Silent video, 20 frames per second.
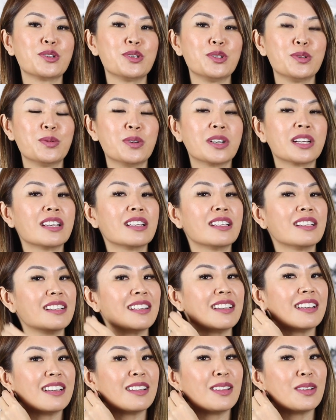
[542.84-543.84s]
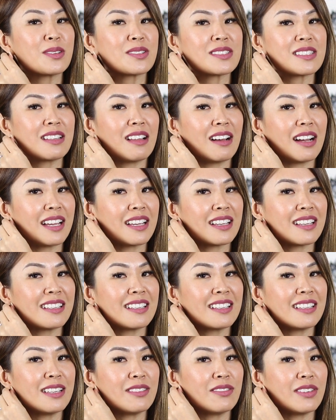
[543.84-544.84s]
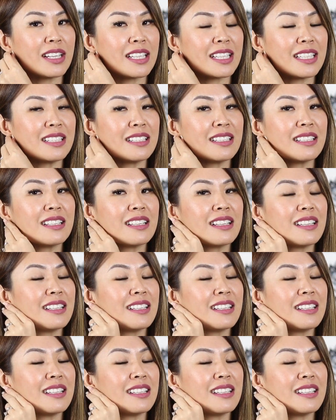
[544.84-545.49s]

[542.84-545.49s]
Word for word: you what it looks like, if I can